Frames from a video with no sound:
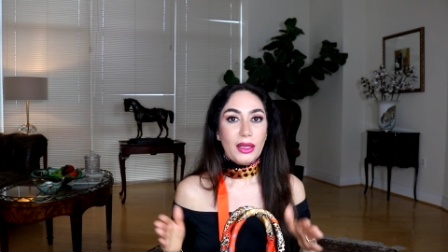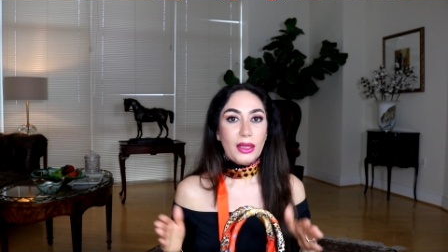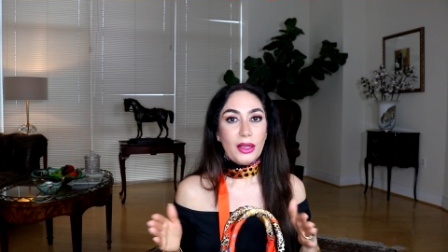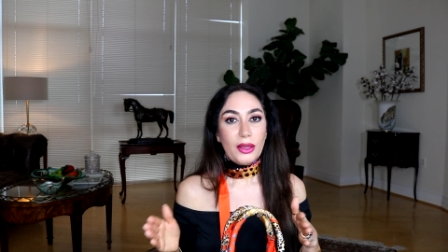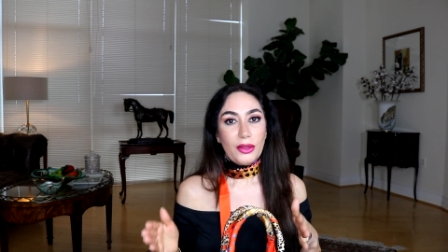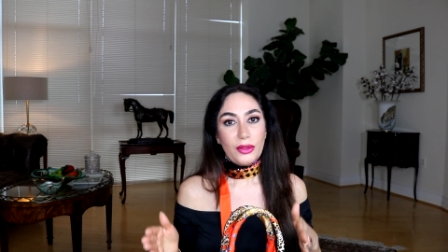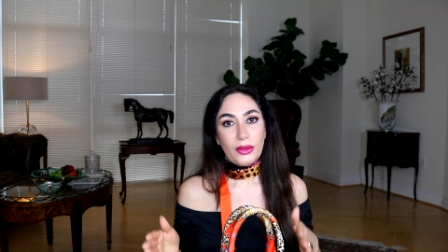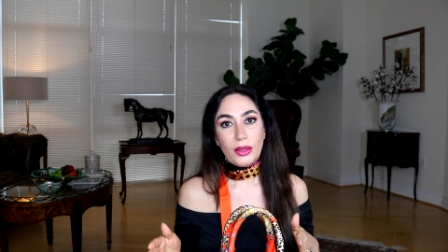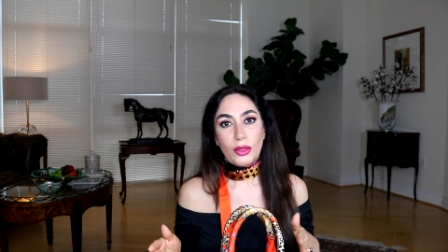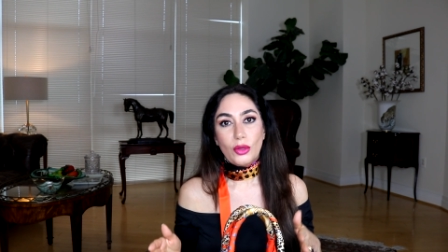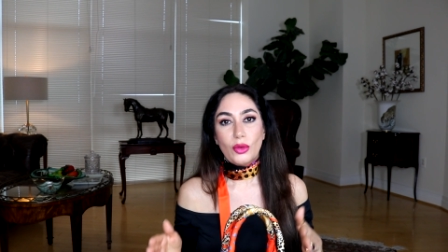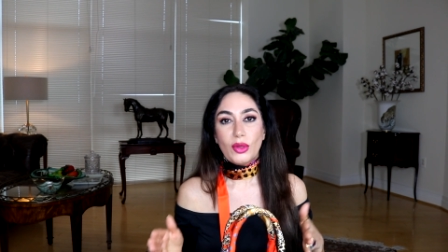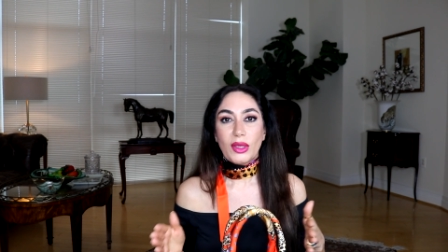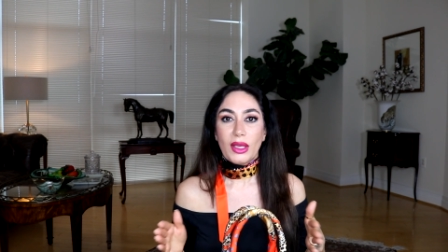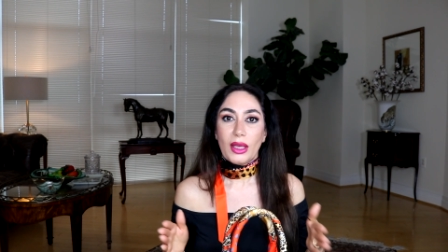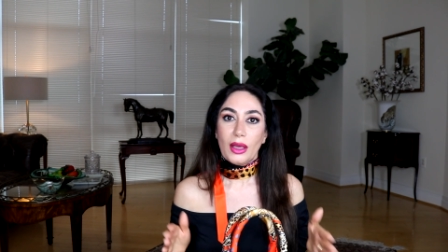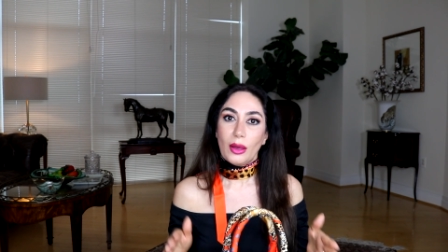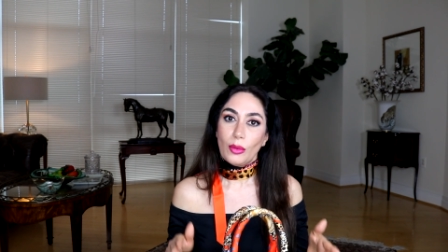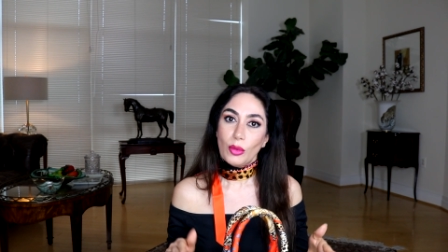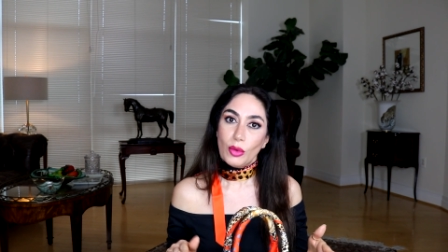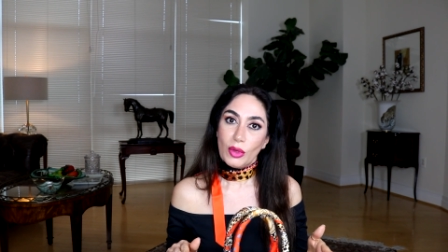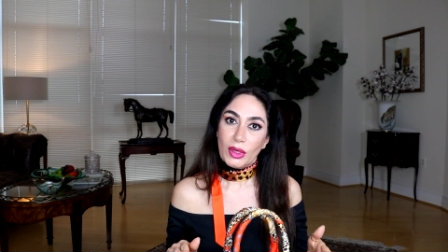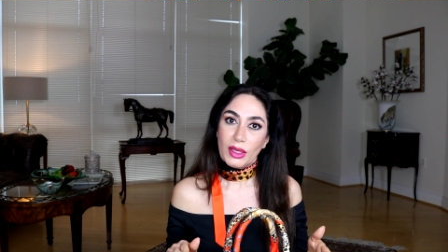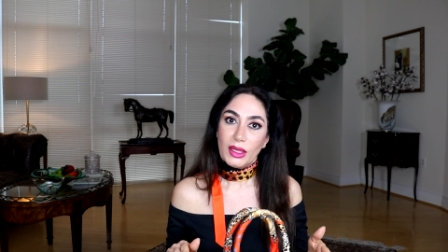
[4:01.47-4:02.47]
I thought, okay,
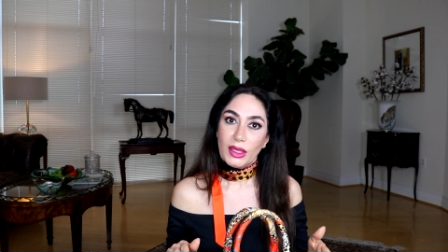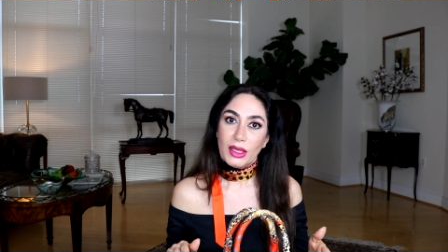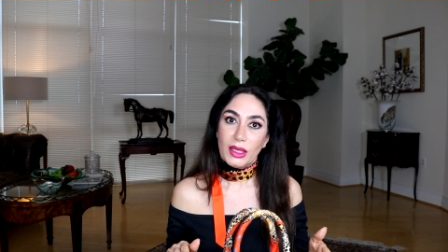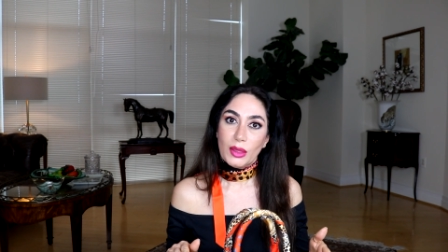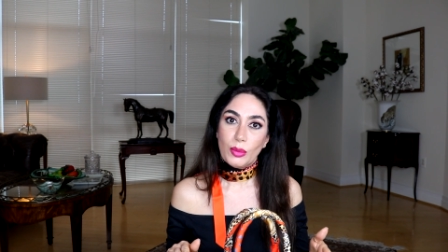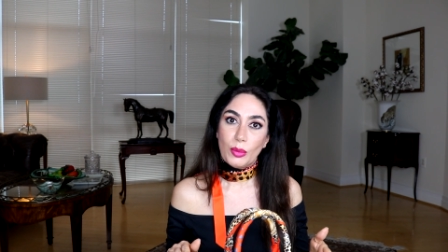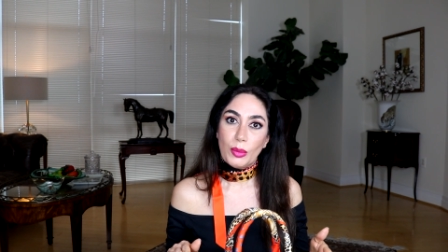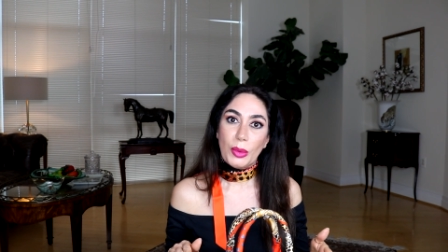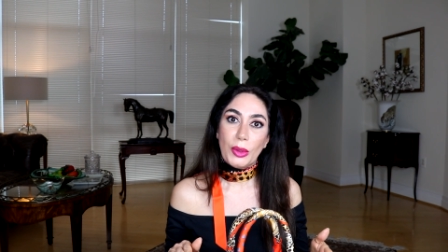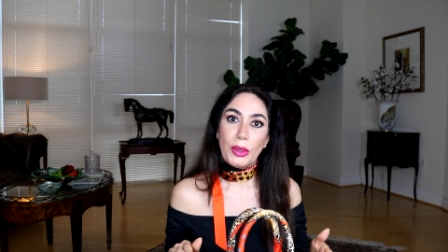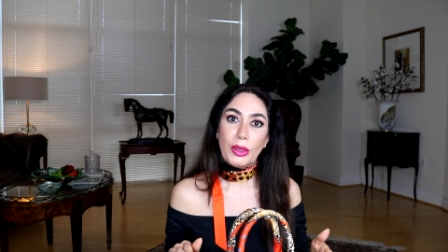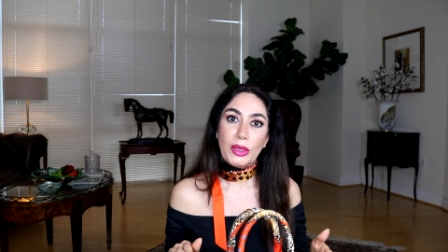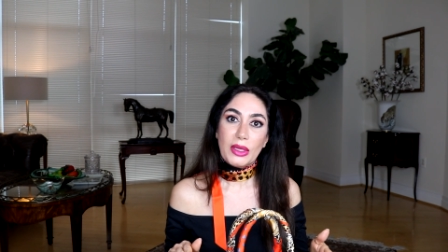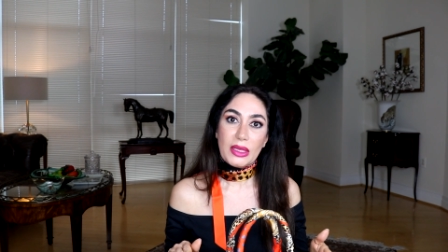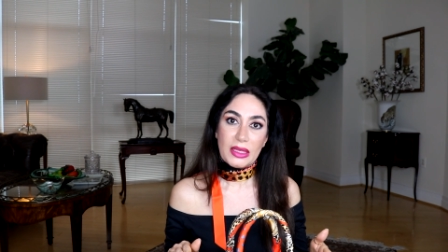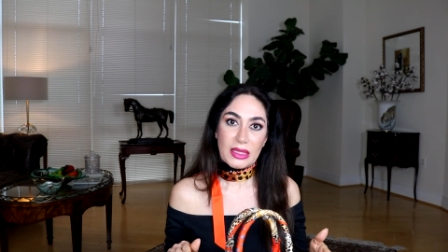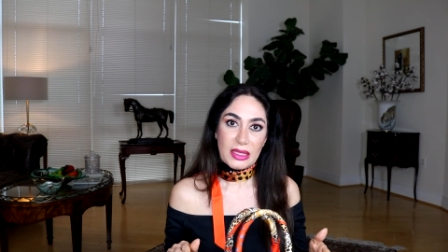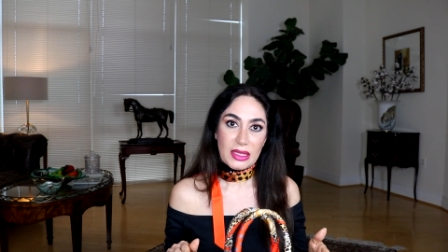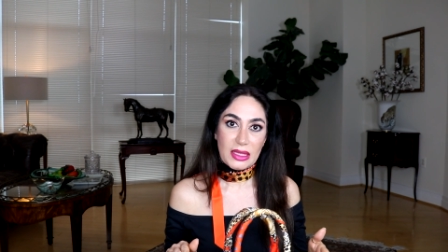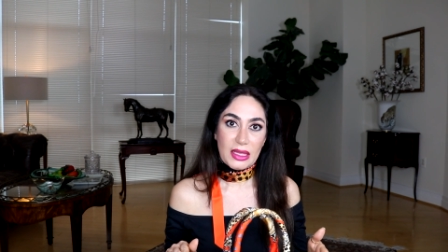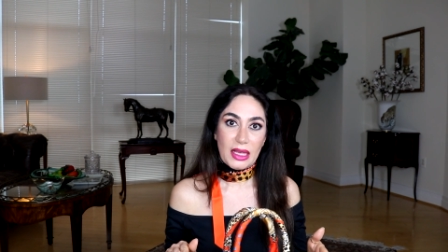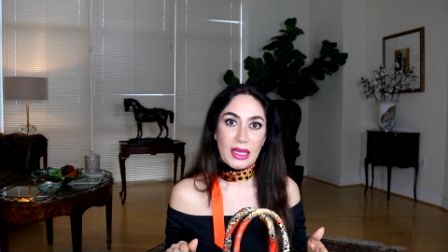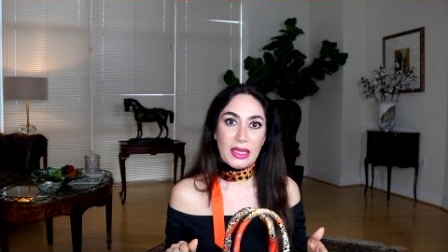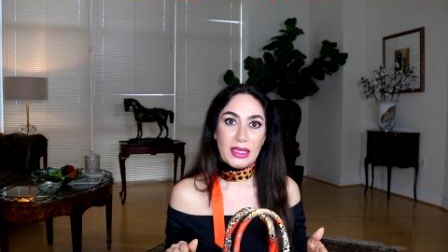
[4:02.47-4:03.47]
I'm gonna get Birkin
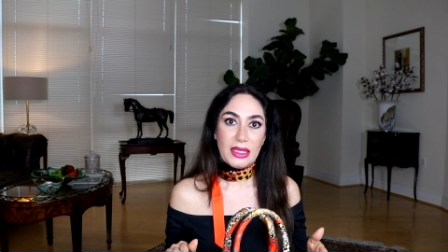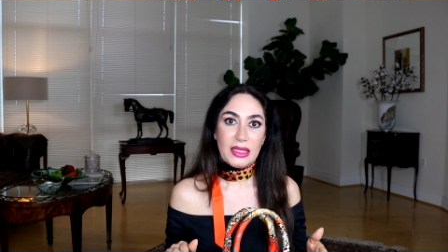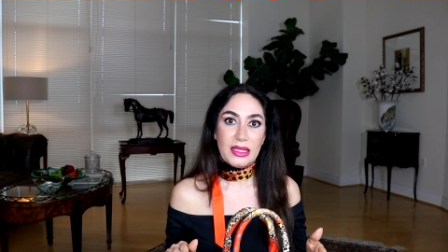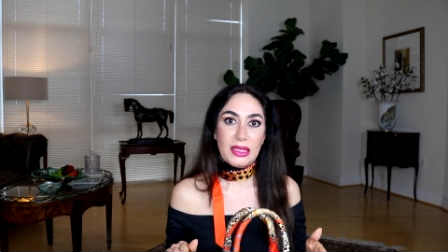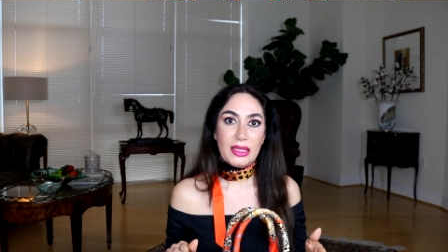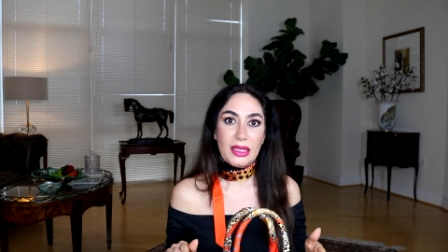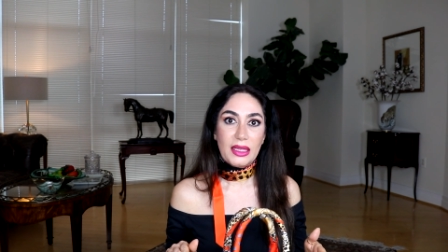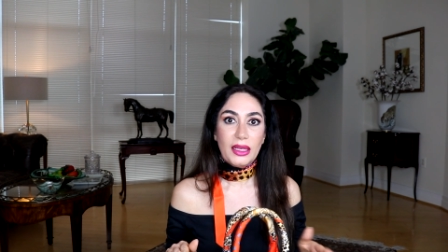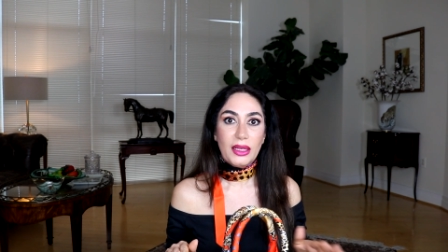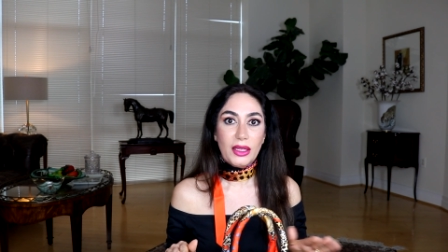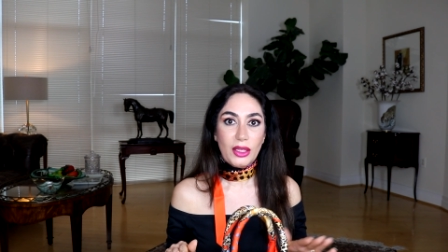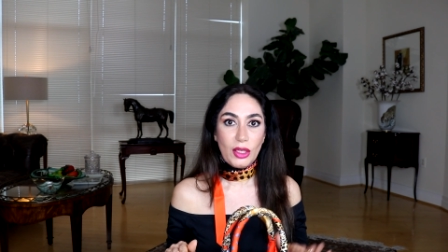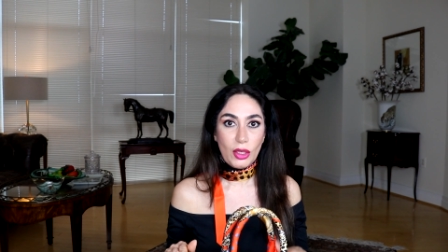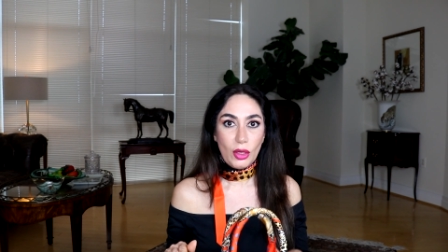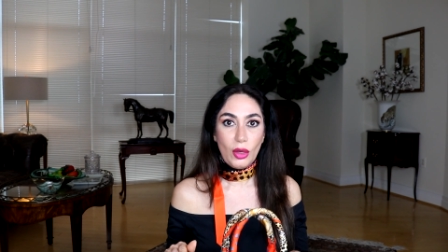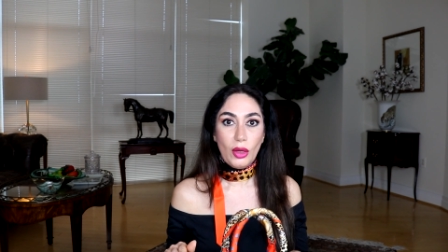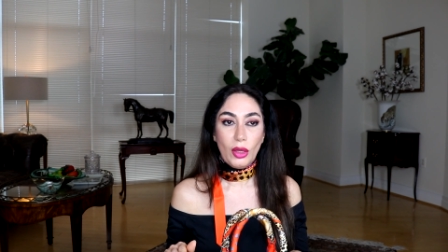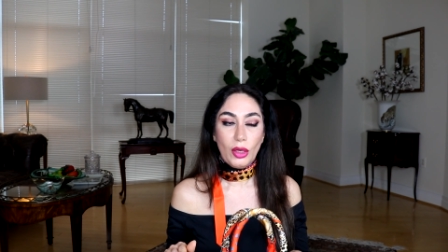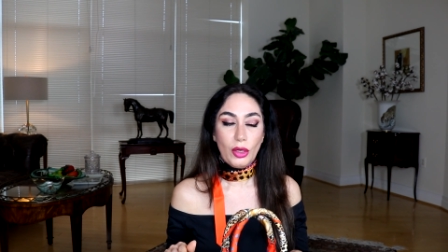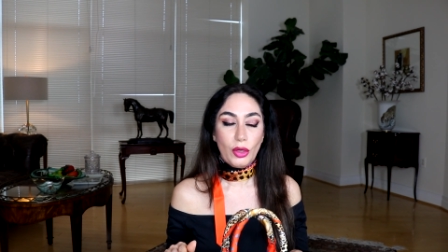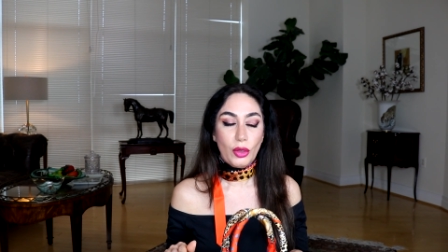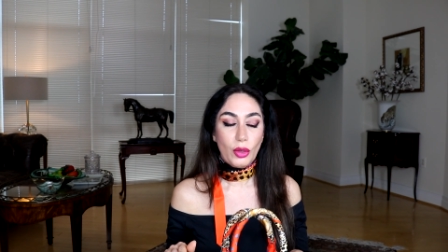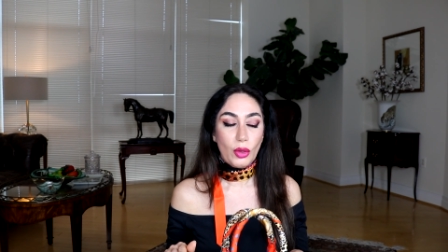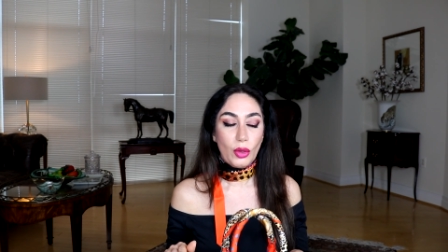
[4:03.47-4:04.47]
size 30
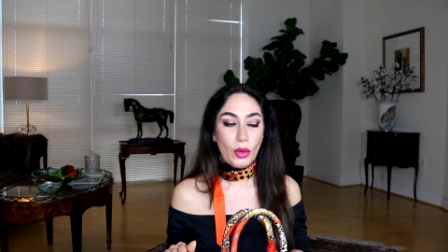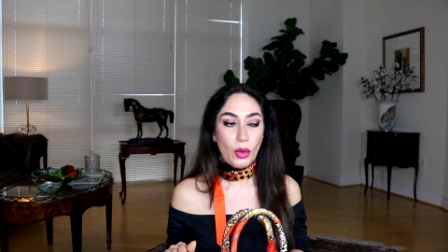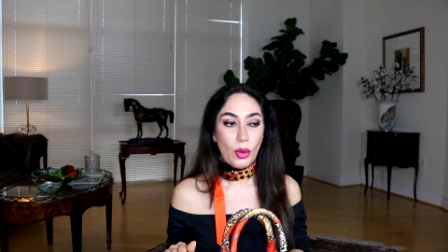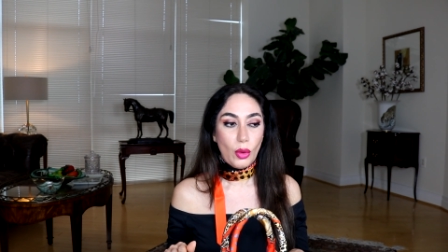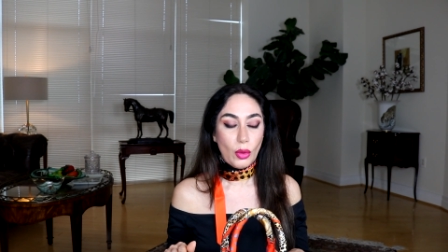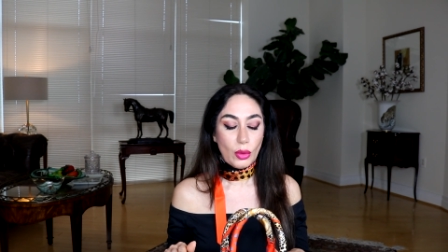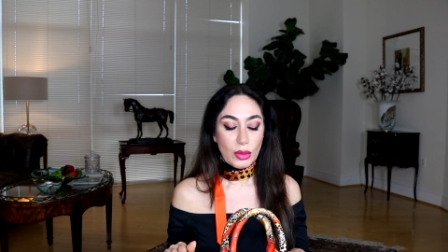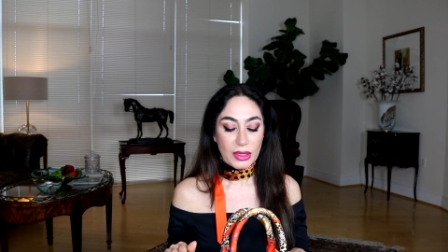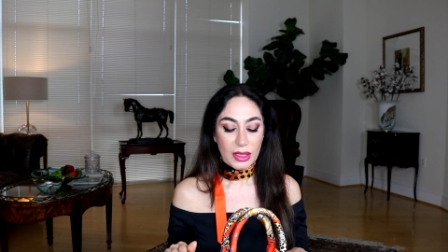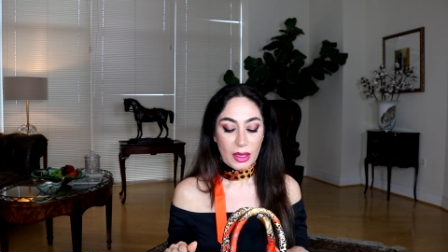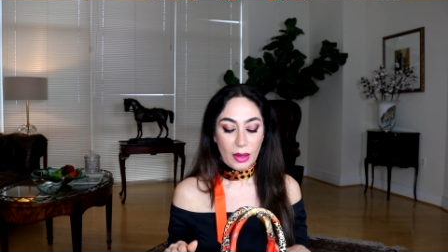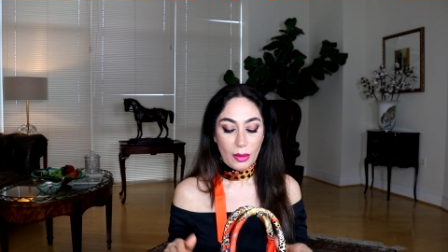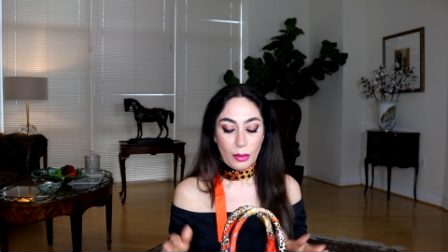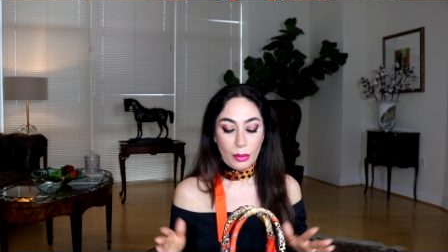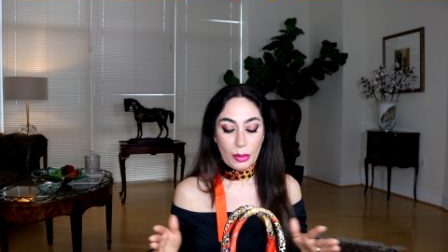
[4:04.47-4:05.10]
color gold.